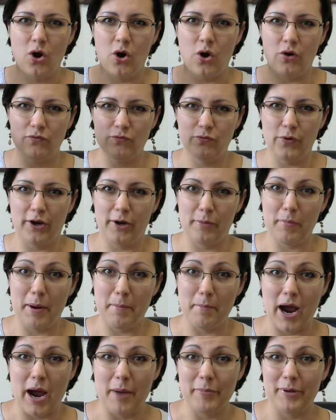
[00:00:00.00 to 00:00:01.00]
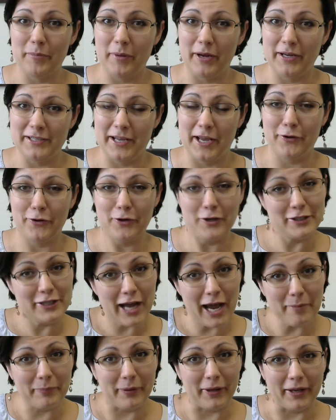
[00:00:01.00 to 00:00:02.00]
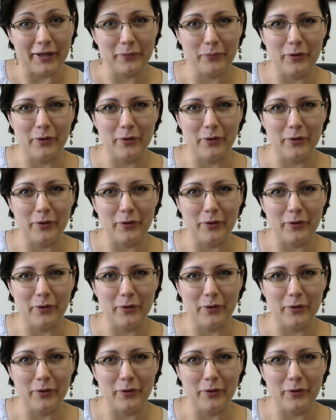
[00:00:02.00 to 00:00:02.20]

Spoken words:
of where my mom and my dad are tapping